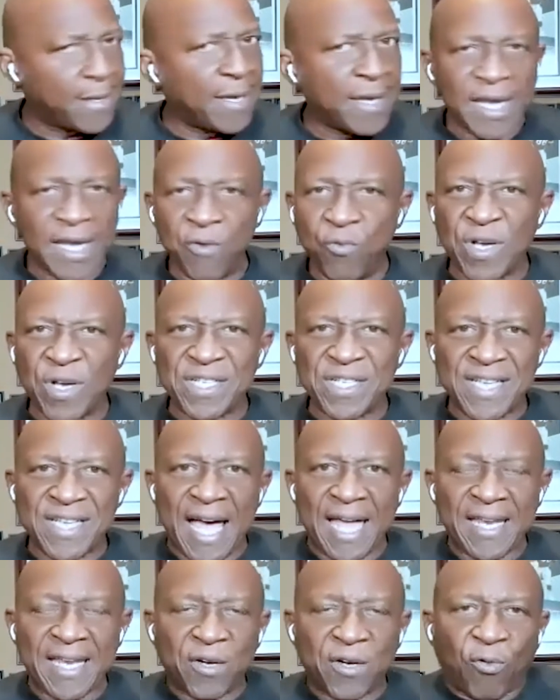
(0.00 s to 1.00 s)
He was
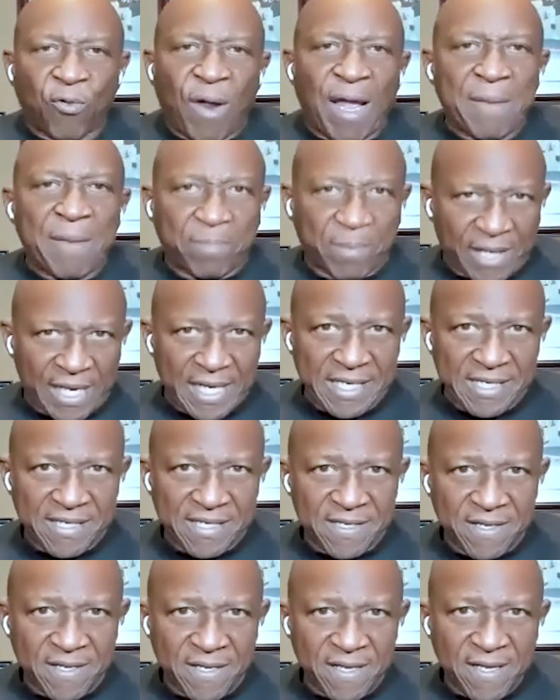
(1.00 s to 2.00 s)
not in the right
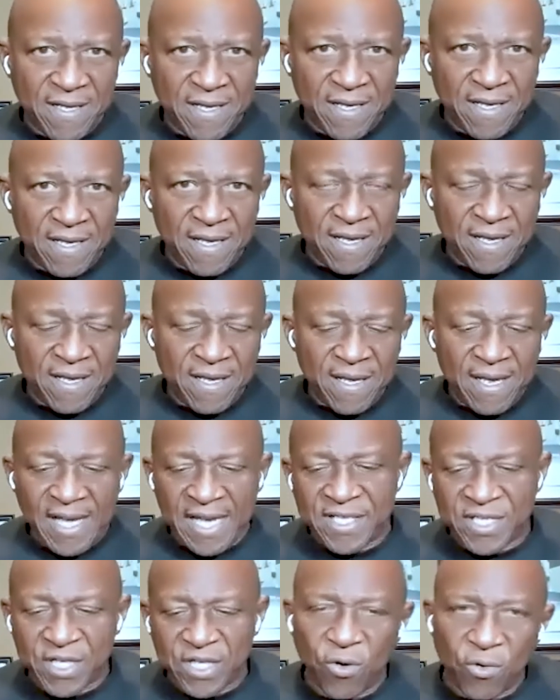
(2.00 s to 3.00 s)
place.
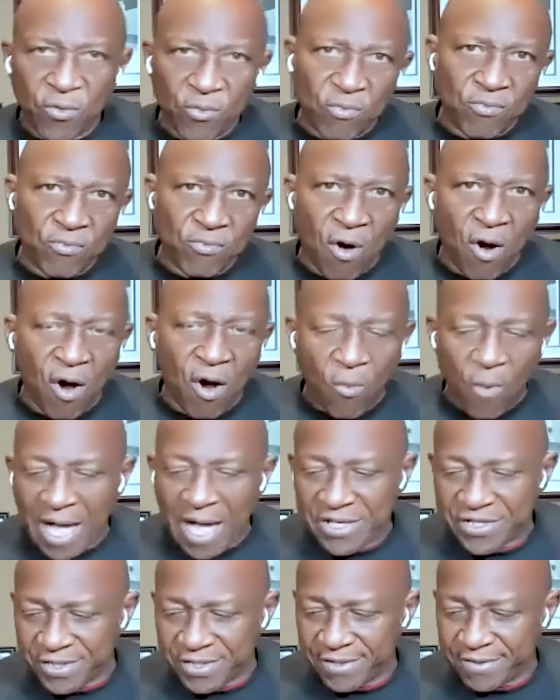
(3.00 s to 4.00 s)
And so we're all
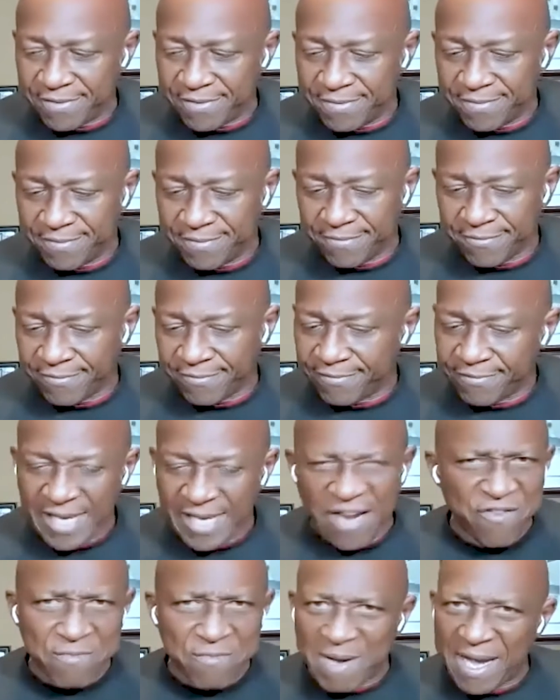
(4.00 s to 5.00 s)
watching.
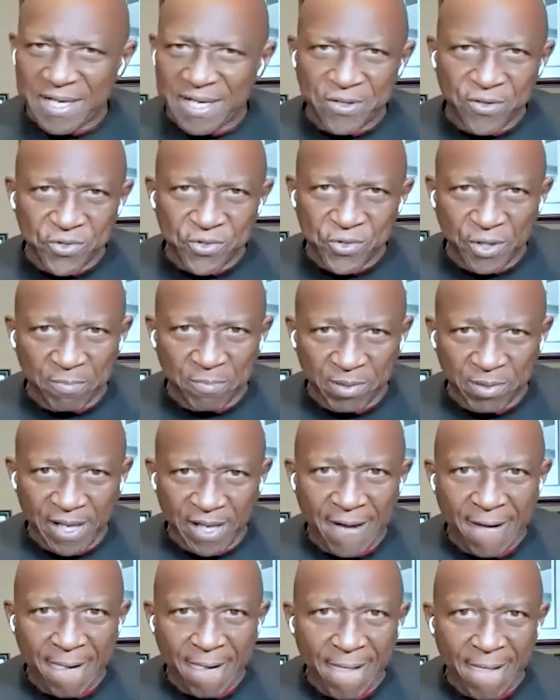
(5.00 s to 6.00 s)
Everybody knows who can
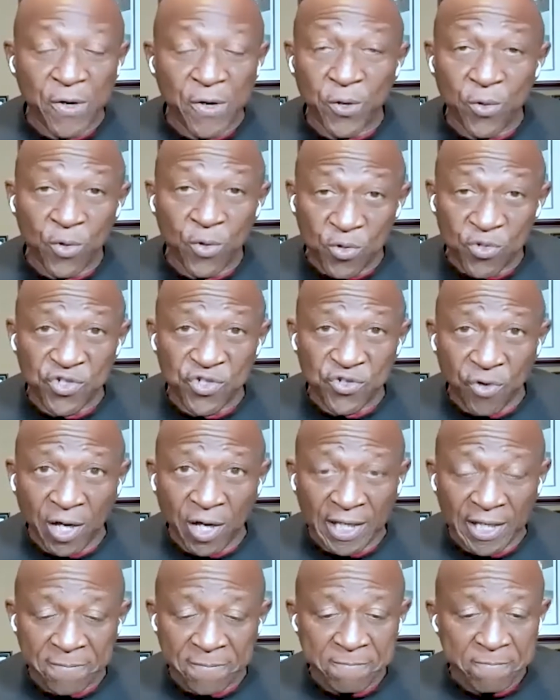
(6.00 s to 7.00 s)
play and who's
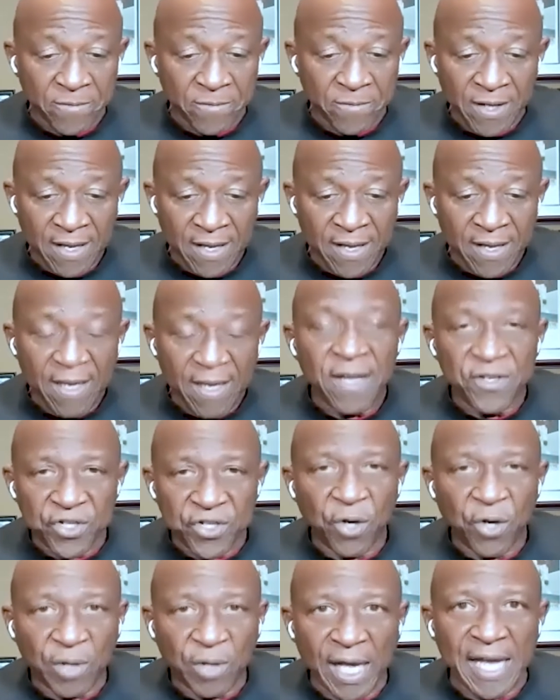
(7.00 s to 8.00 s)
struggling.
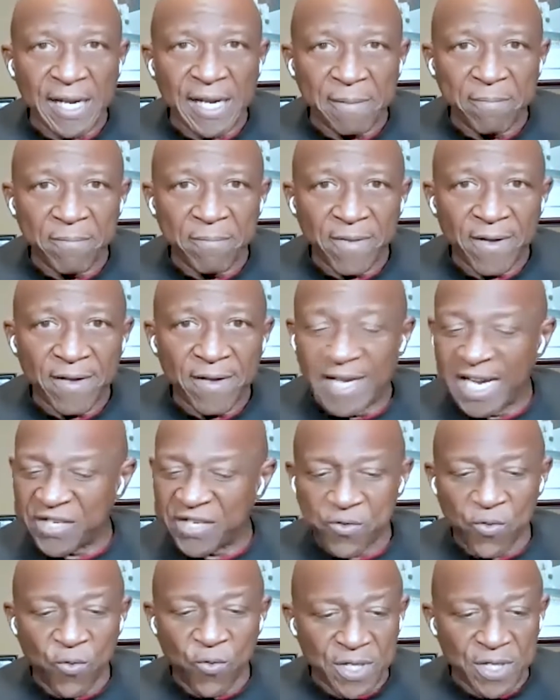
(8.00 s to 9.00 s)
Joe cut him.
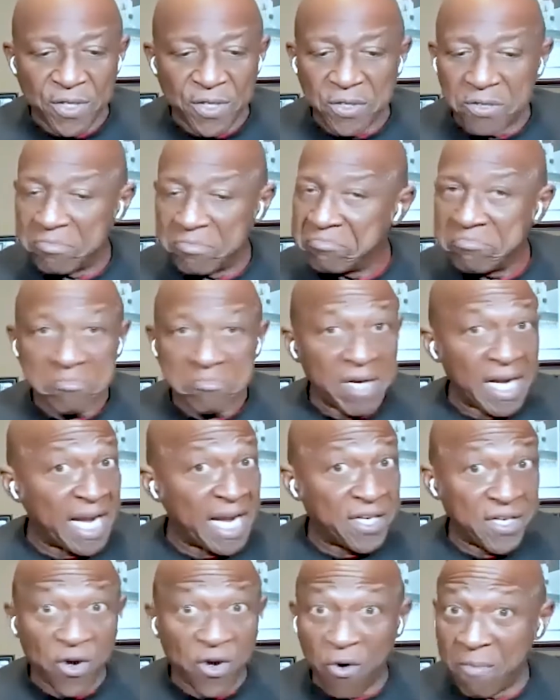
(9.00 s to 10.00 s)
That's when we knew.
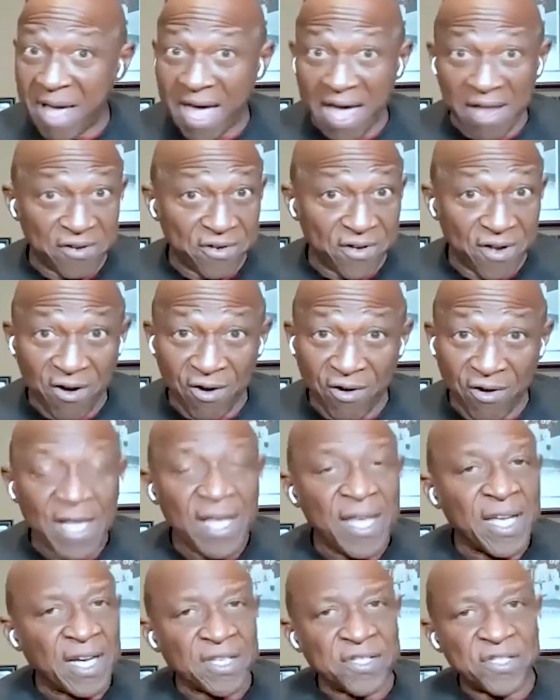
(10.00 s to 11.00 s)
It don't matter, dog.
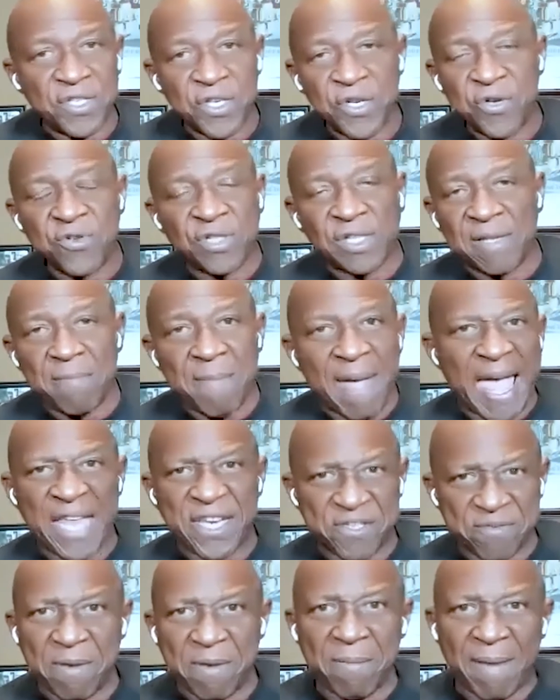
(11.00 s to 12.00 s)
Because usually
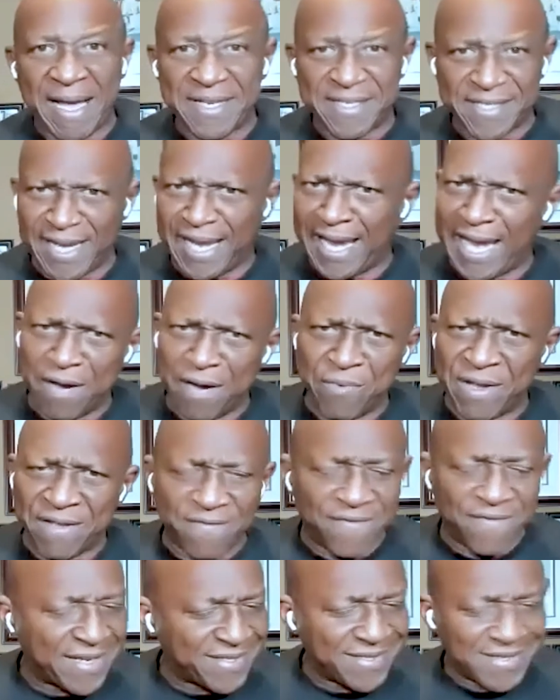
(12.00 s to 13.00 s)
management might say, hey, we
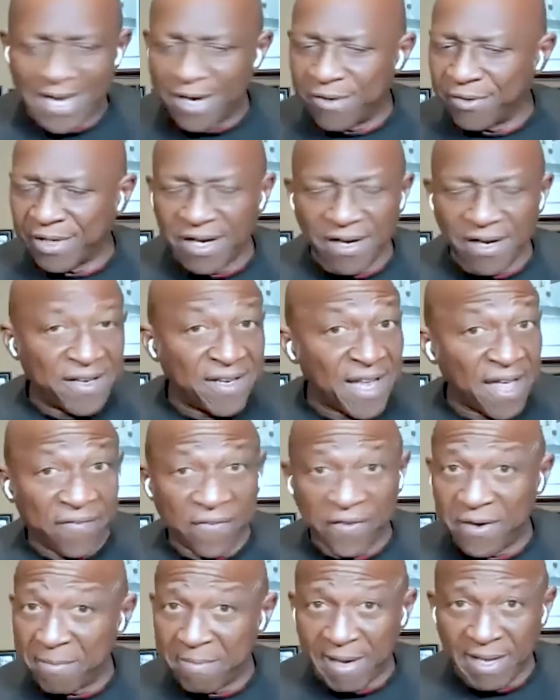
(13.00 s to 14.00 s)
invest. They don't care
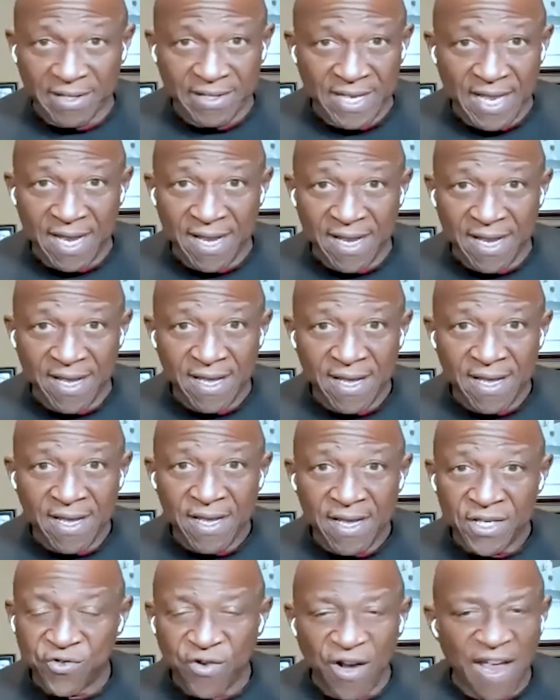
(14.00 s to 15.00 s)
nothing about that.
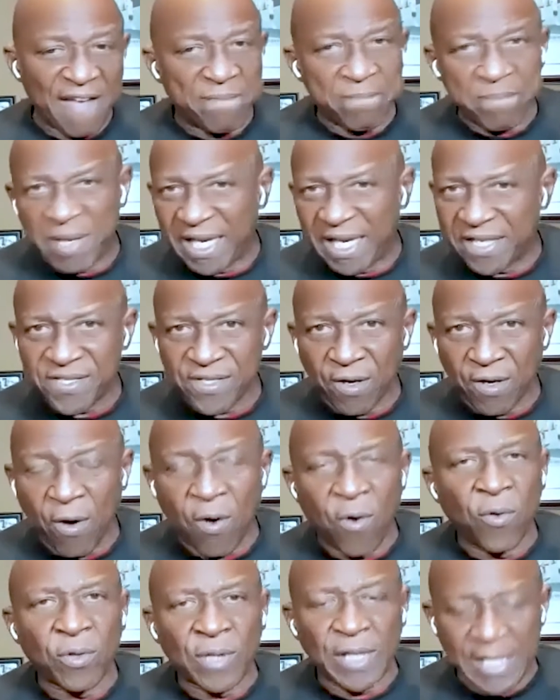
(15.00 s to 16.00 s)
Draft picks are
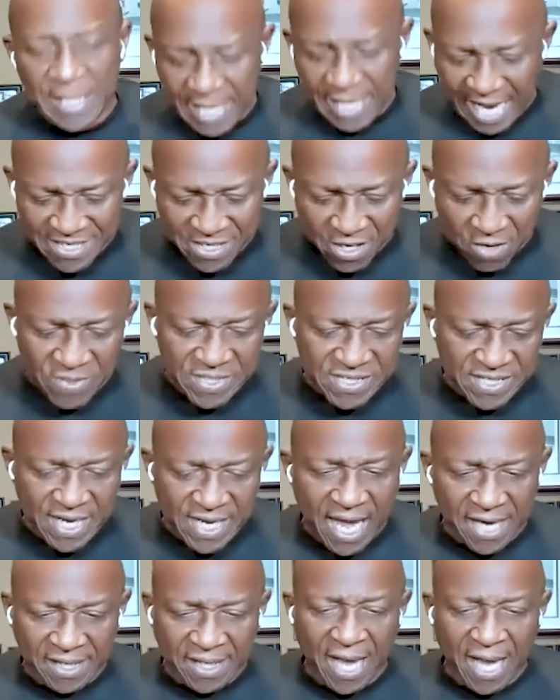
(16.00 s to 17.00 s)
only, I always say
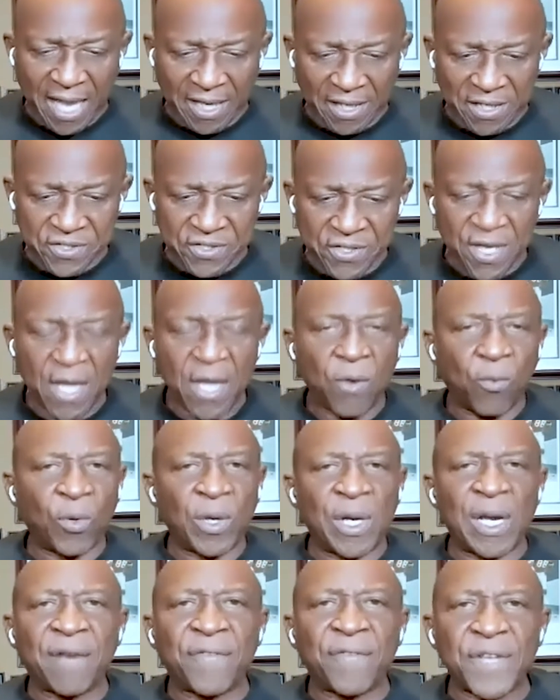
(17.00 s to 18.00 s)
out of college,
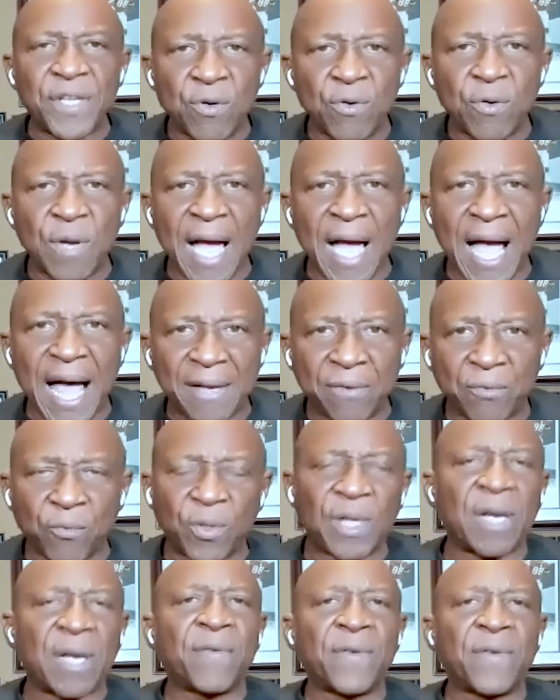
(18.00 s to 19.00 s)
whatever you got,
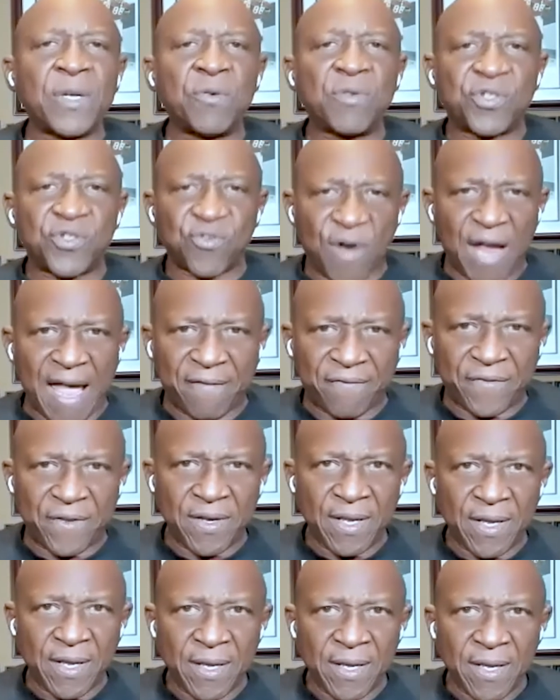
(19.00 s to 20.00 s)
whatever you were
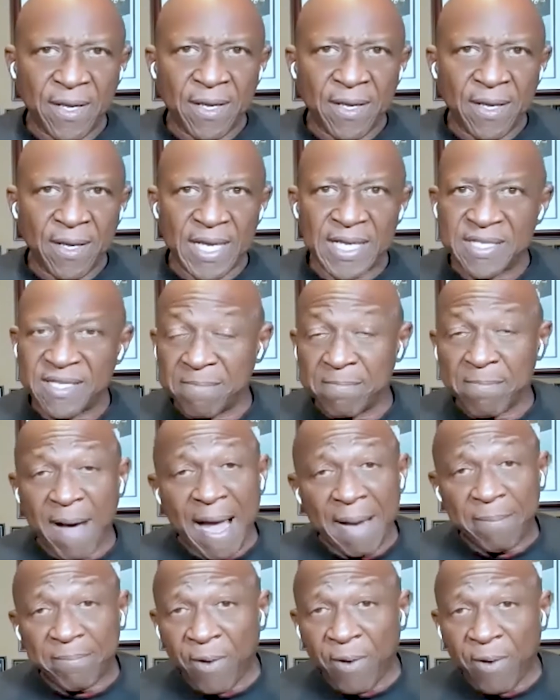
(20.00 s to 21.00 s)
drafted, it's the
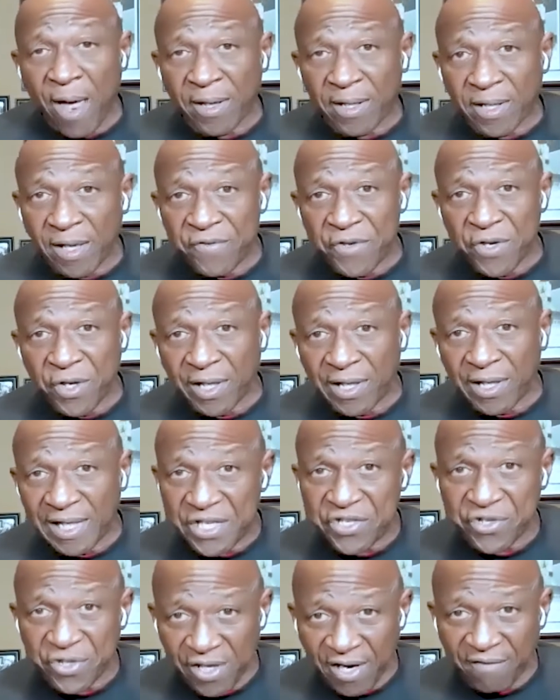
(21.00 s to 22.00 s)
byproduct of your
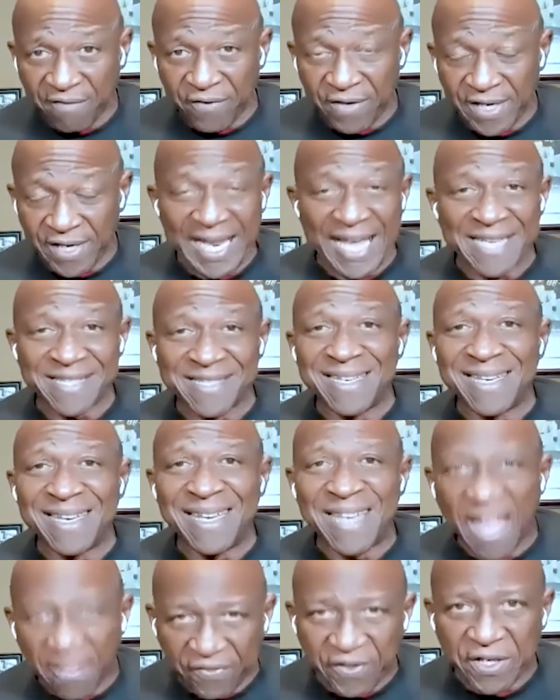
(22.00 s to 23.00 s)
collegiate effort. It has
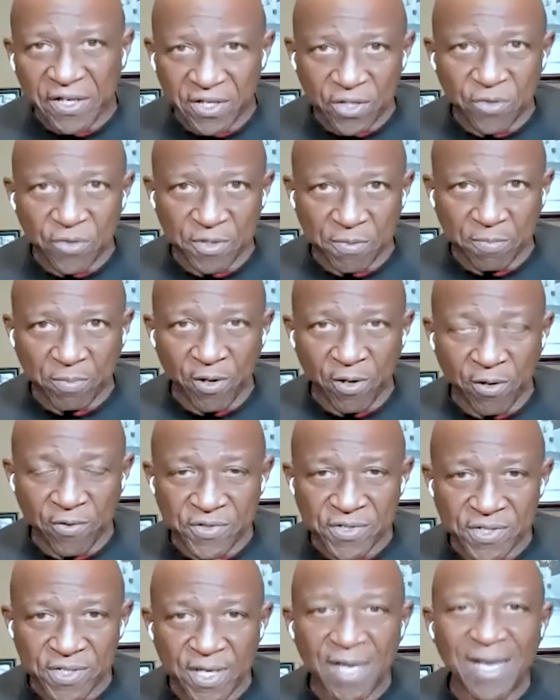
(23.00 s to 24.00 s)
nothing to do with the pros.
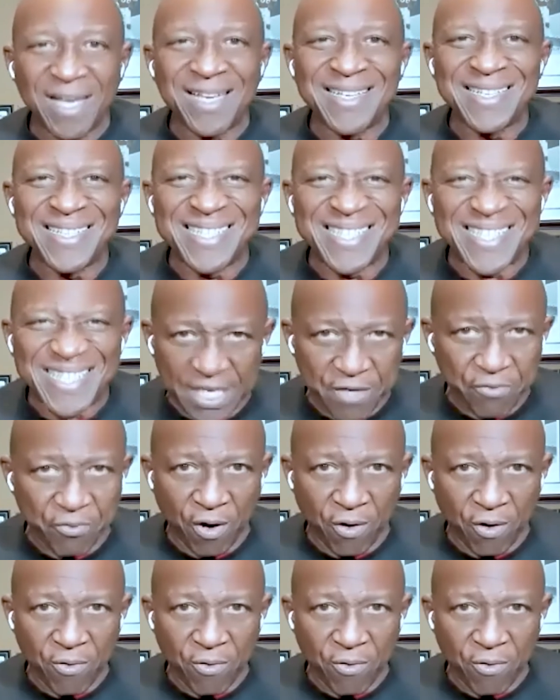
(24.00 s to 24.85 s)
Zero.